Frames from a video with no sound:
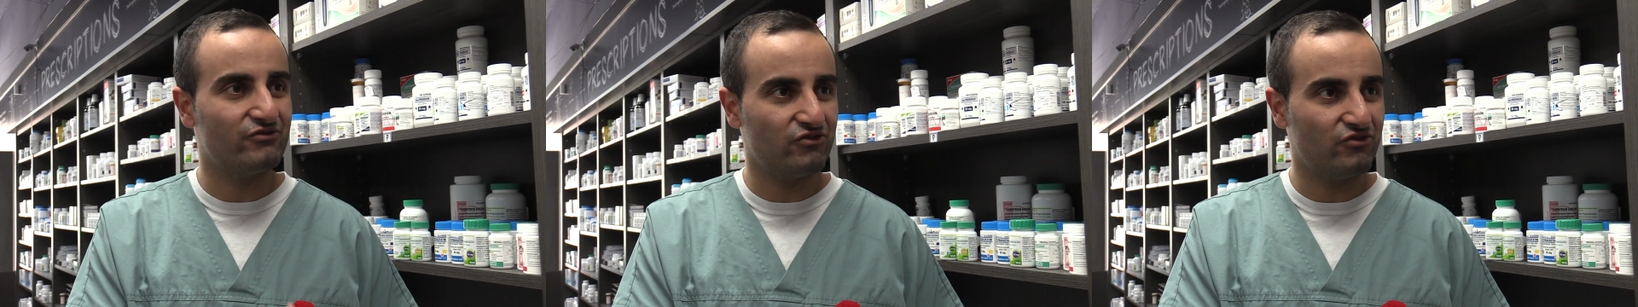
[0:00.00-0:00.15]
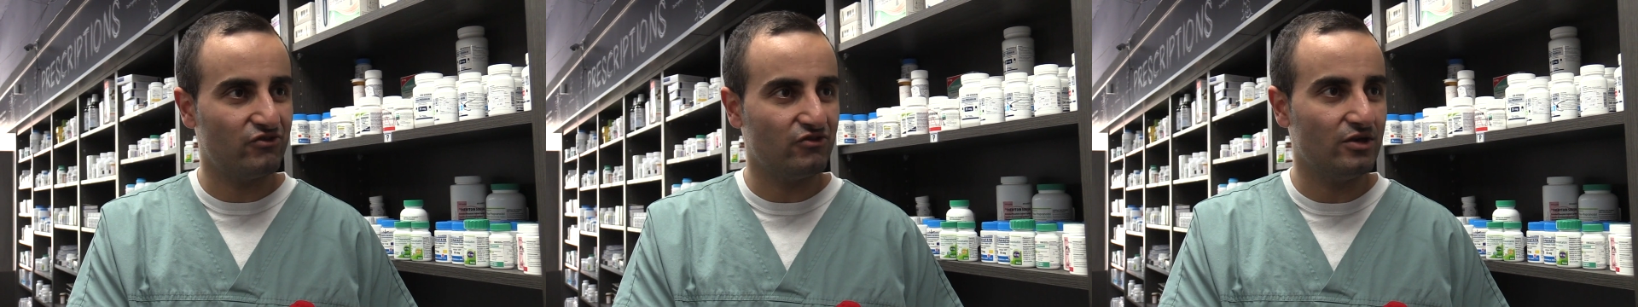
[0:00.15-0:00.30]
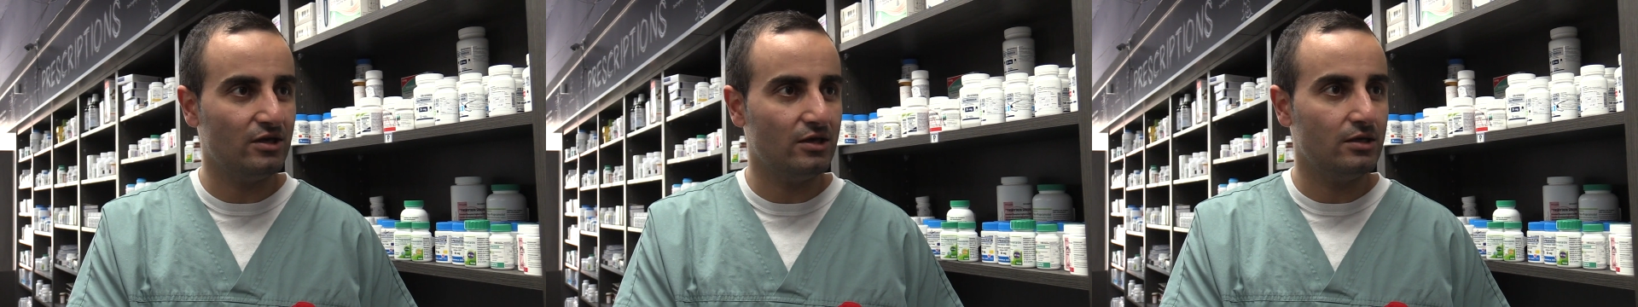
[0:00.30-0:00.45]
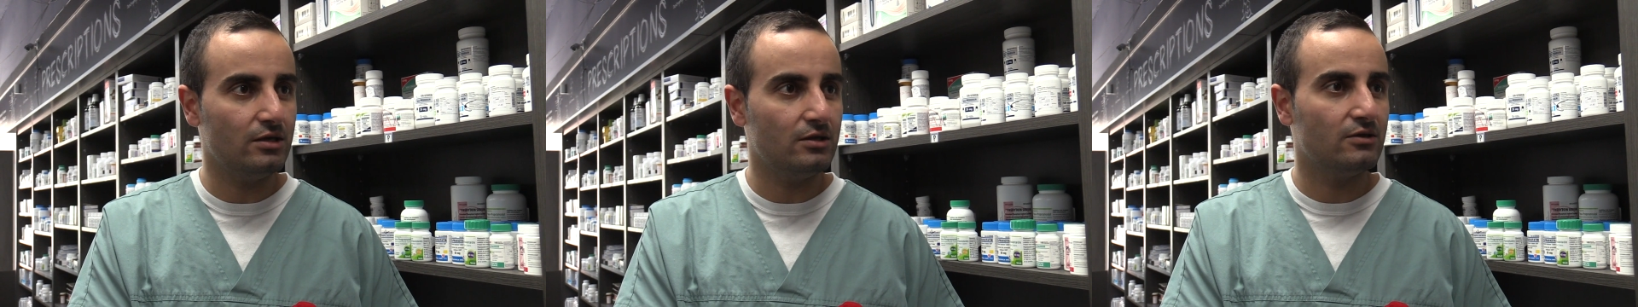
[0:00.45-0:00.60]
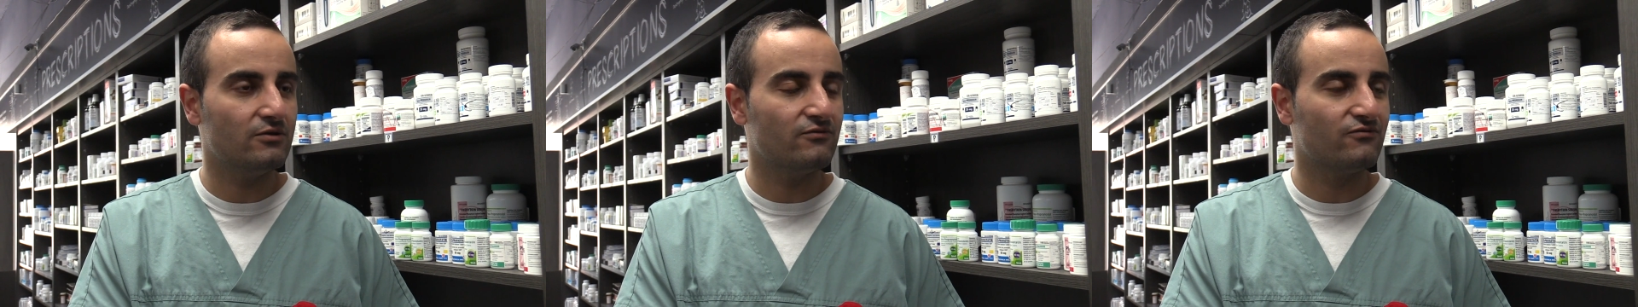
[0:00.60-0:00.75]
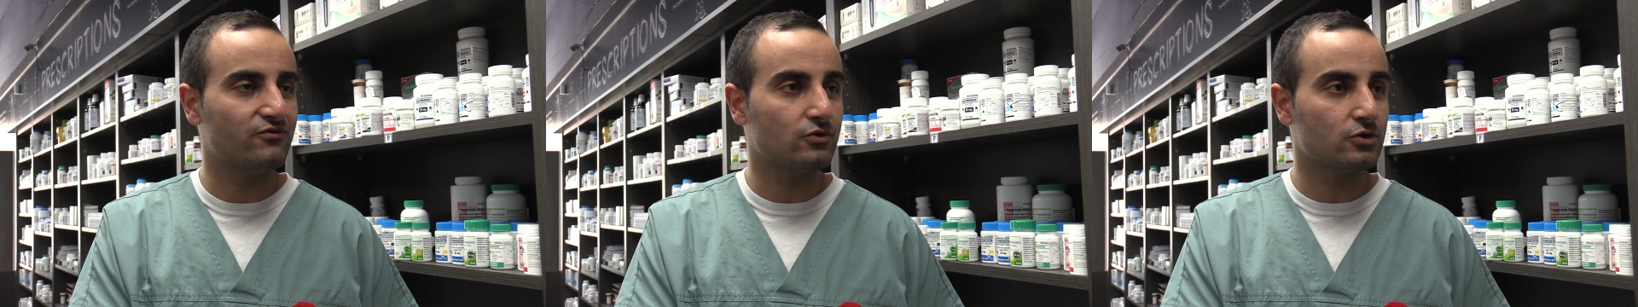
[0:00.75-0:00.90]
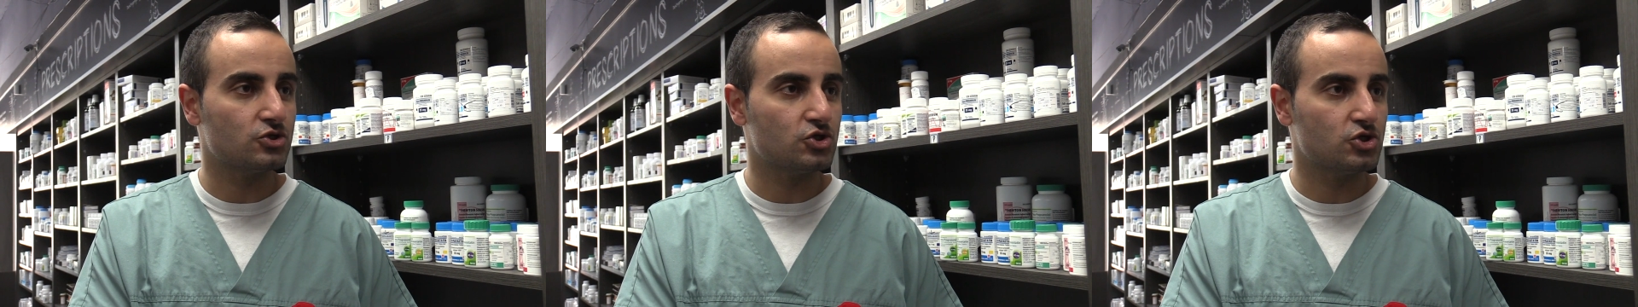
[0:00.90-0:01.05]
seen
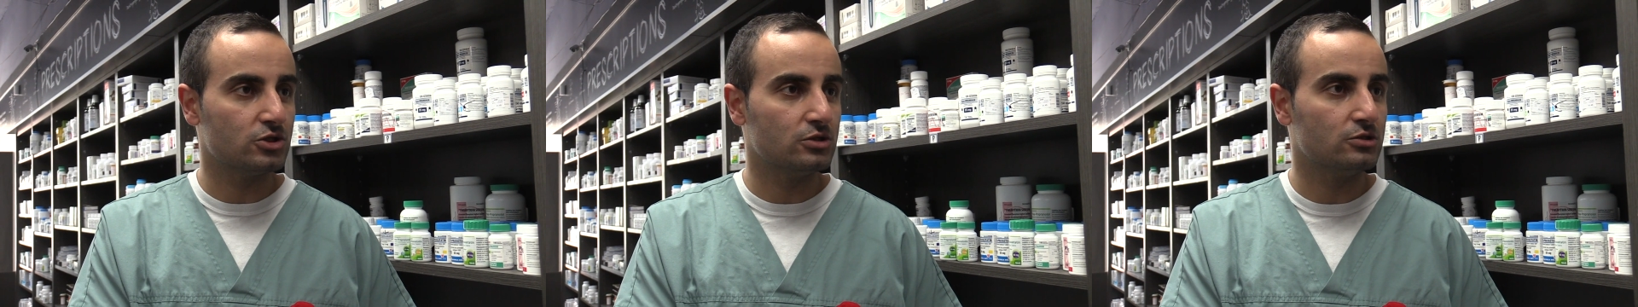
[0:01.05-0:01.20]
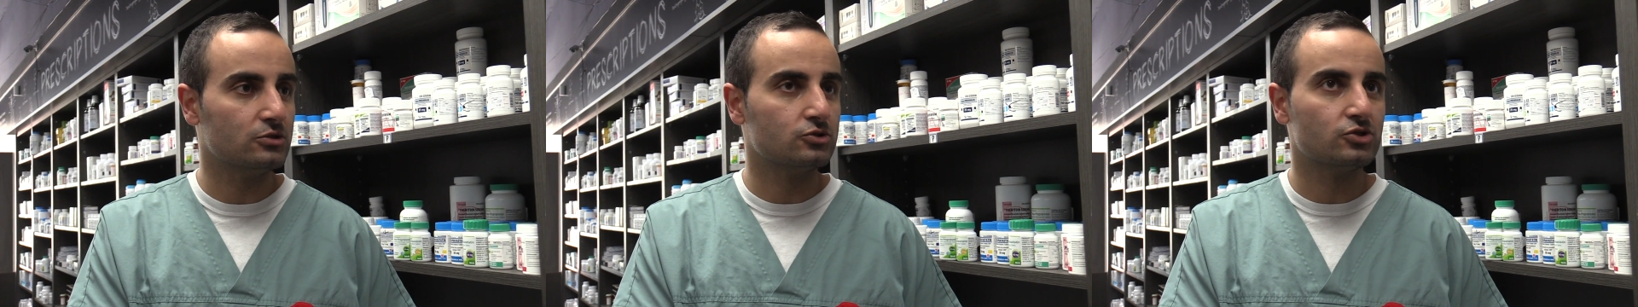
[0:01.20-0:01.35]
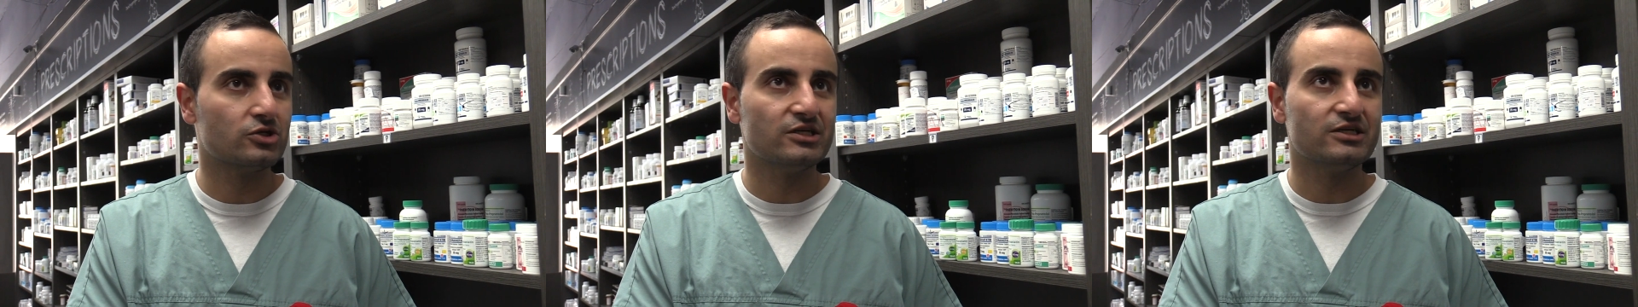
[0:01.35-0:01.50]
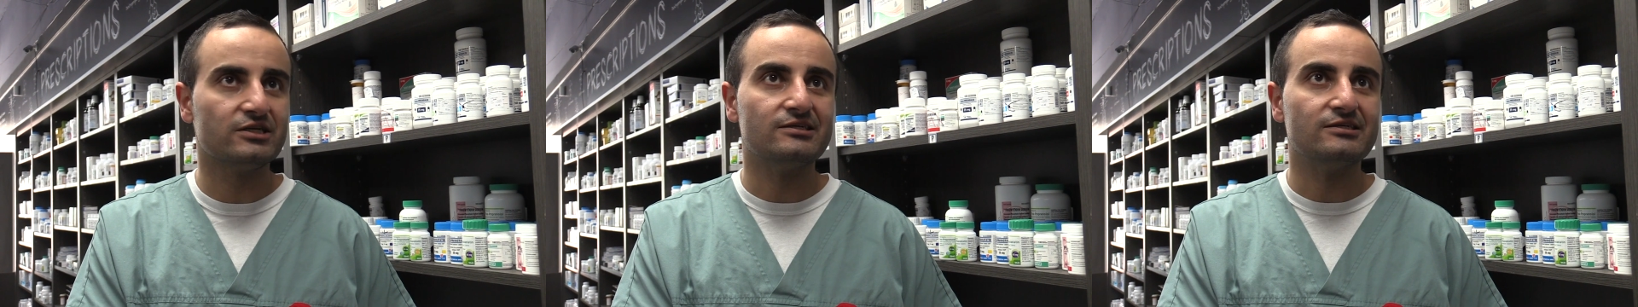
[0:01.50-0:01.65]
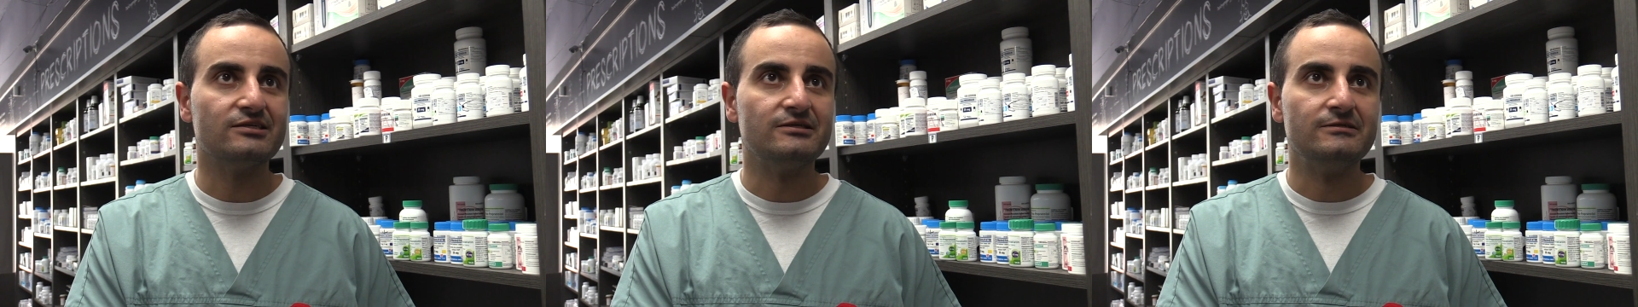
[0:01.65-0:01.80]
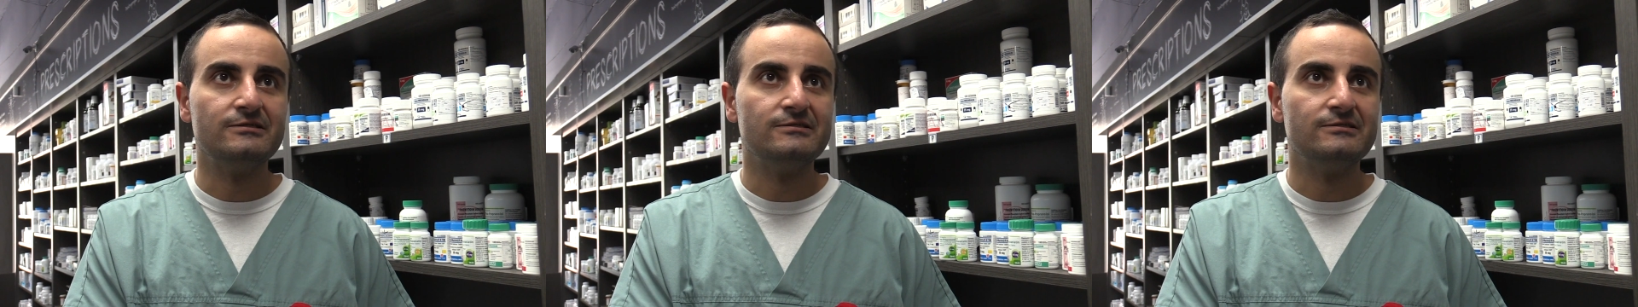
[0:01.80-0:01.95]
for children